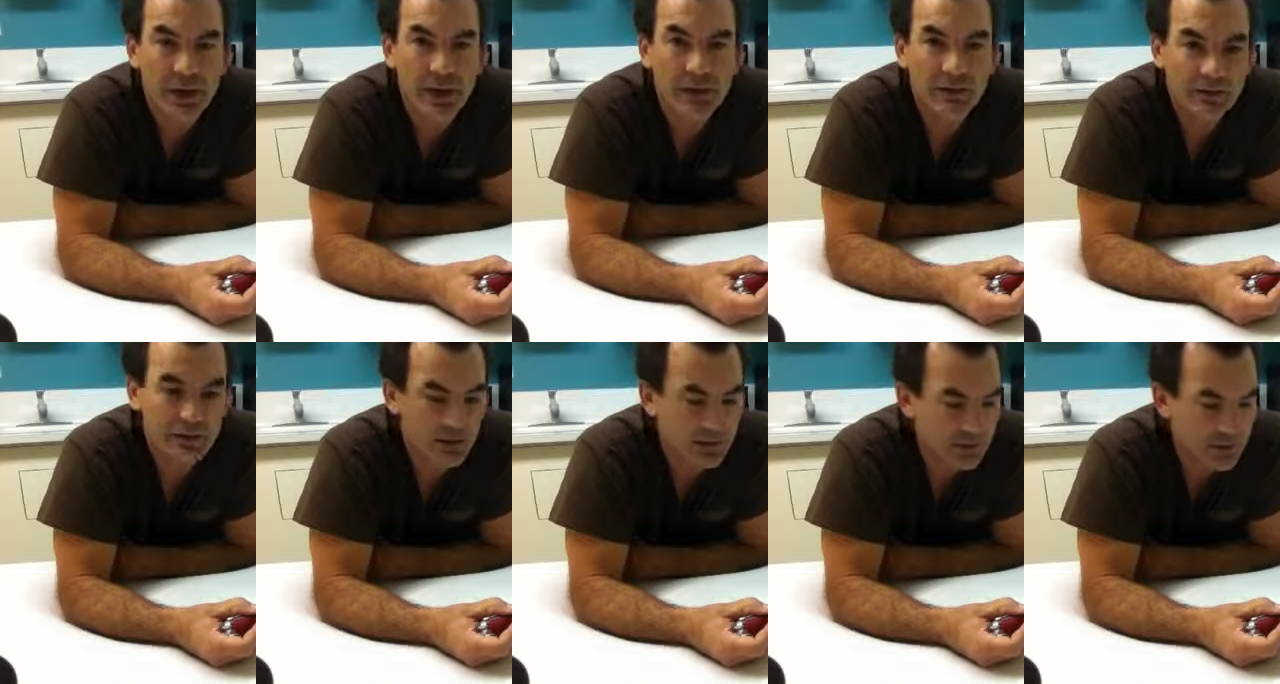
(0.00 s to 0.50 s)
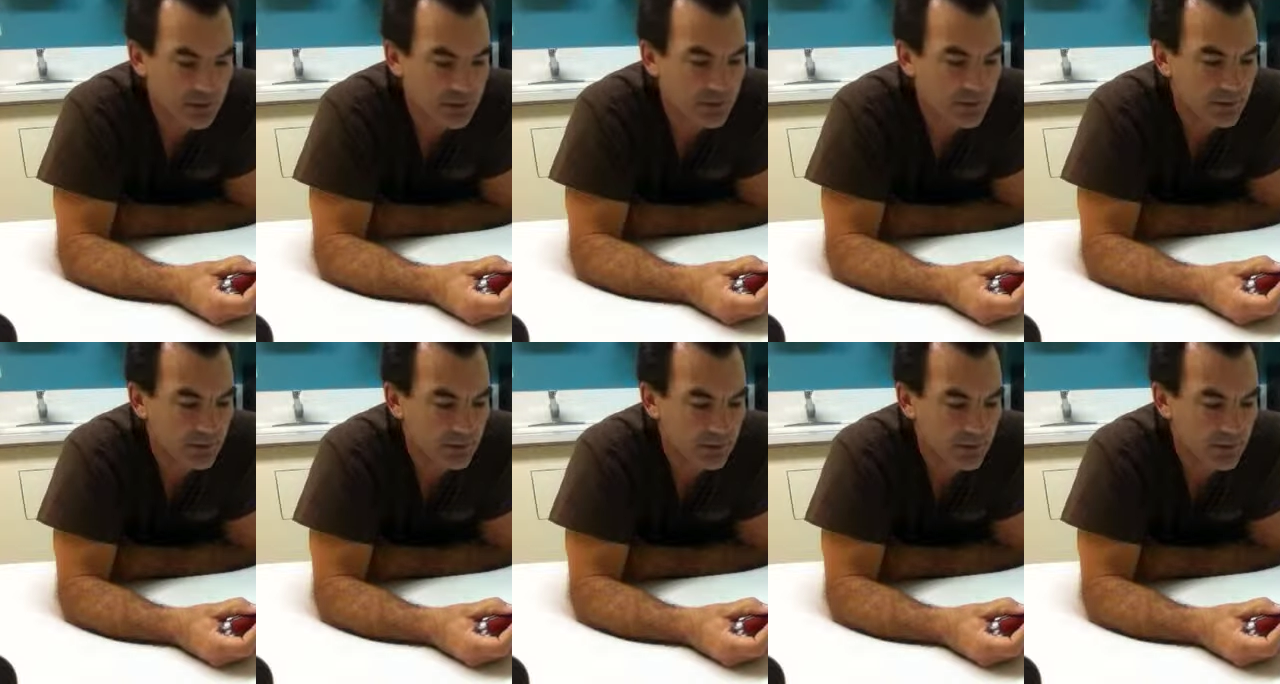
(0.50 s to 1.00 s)
That's the heat
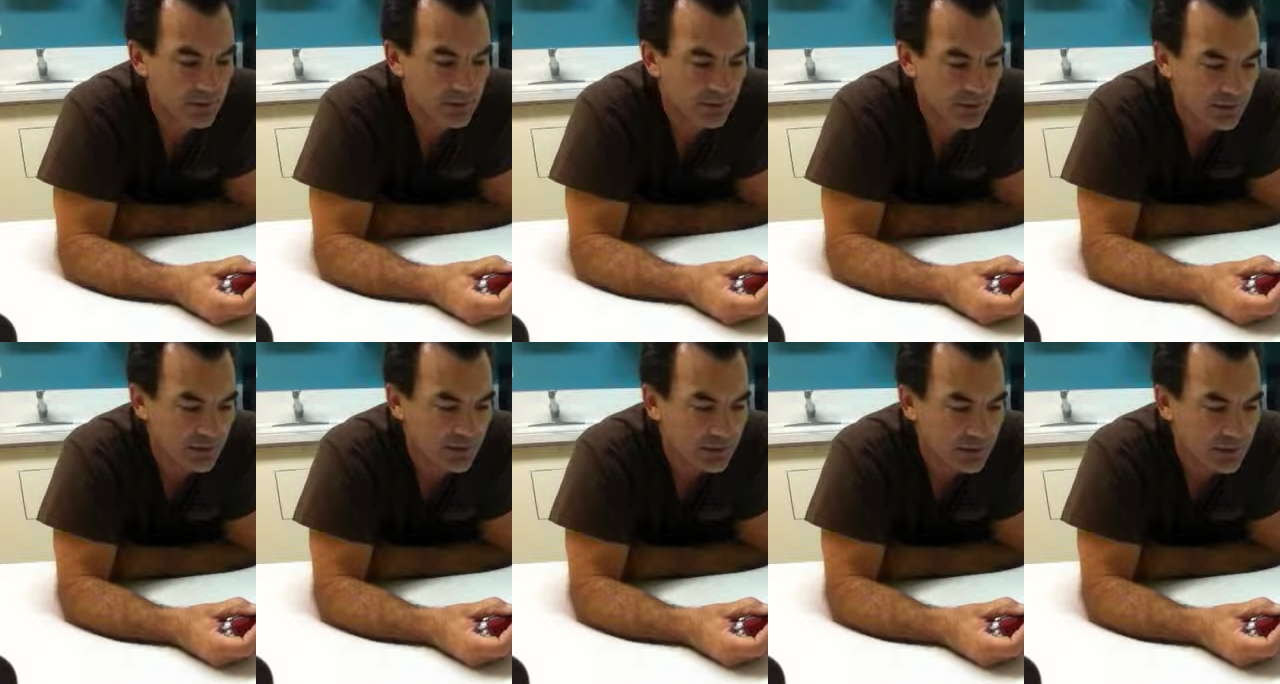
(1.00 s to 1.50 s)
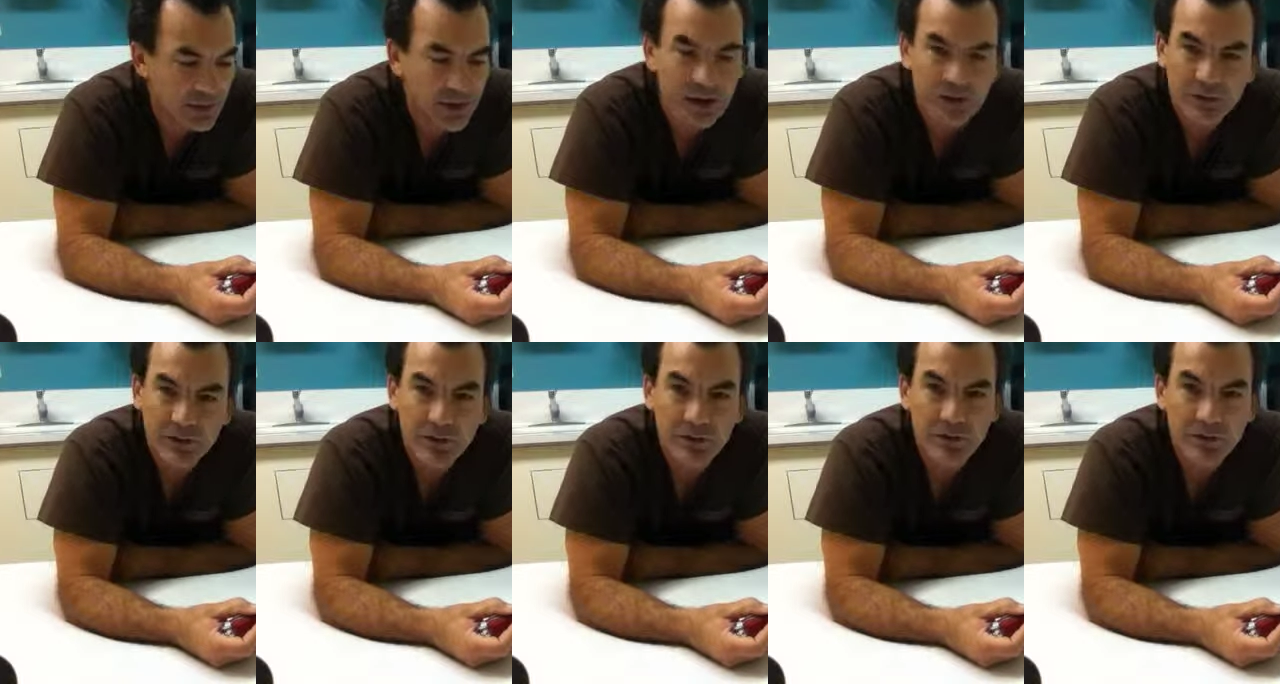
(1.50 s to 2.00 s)
that's going to get into
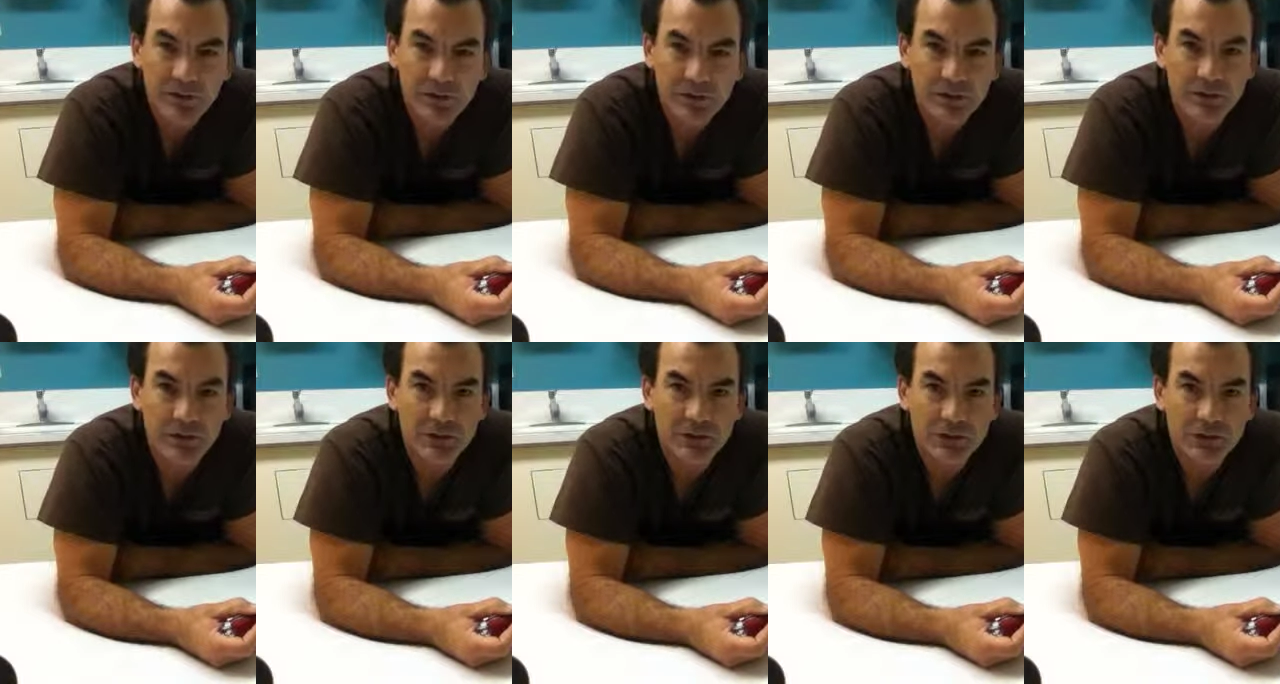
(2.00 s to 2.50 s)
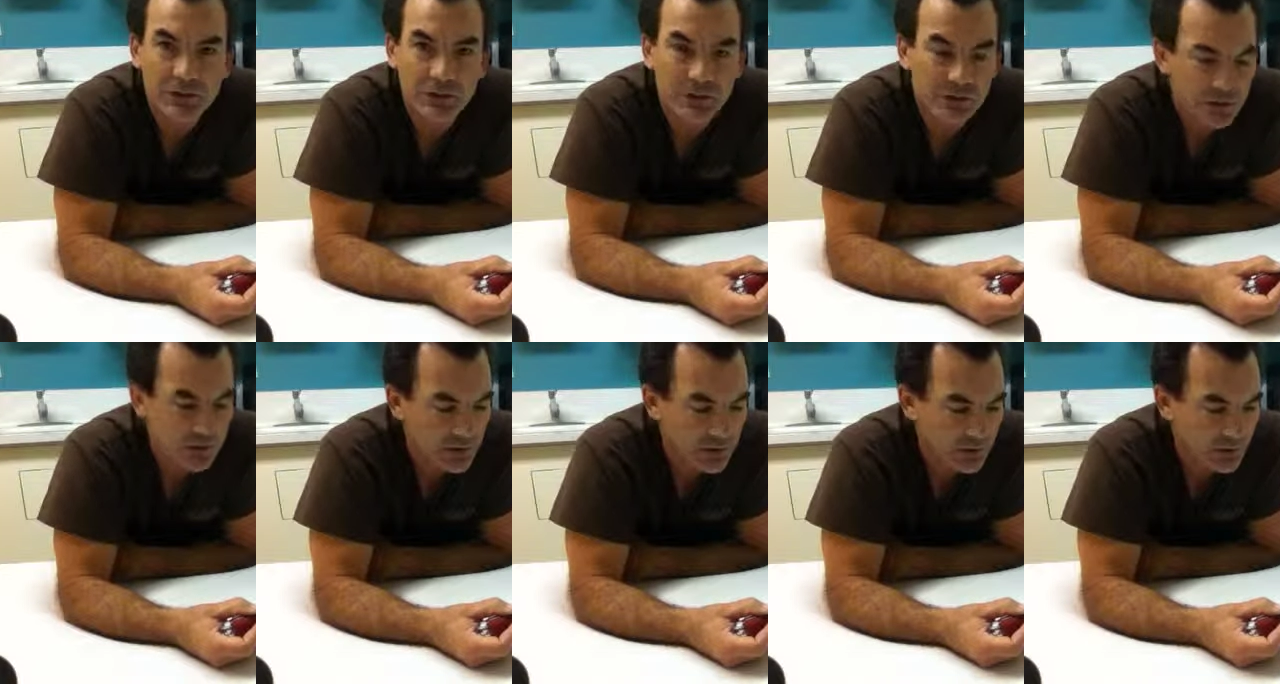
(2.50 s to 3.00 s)
that target tissue